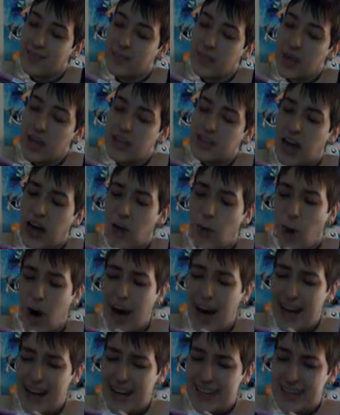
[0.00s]
made in
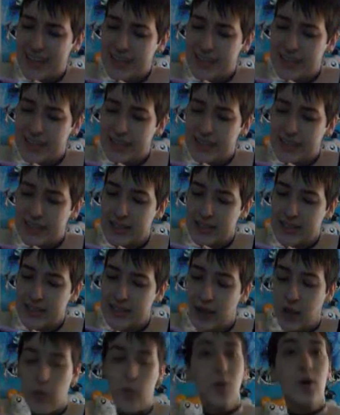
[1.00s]
Taiwan.
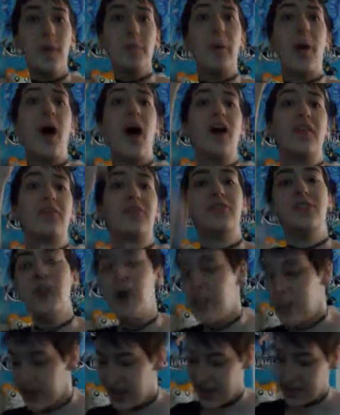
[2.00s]
Rip off.
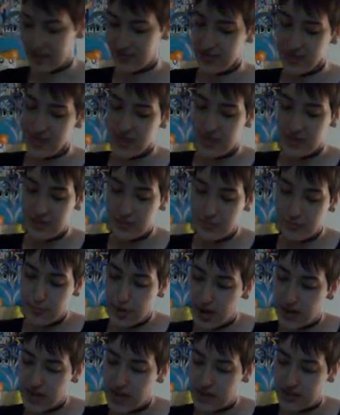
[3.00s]
No, I'm kidding.
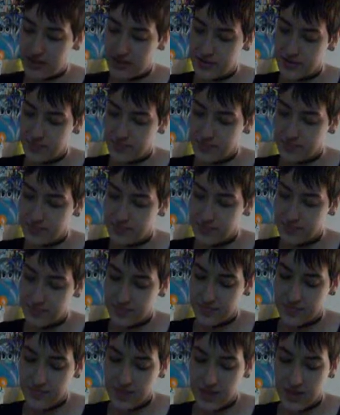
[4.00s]
But yes.
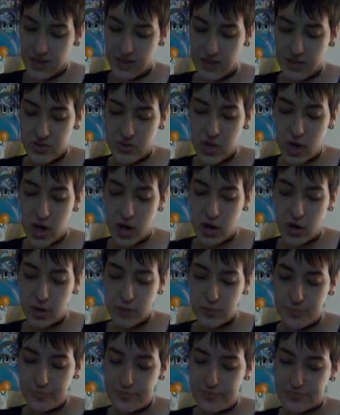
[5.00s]
So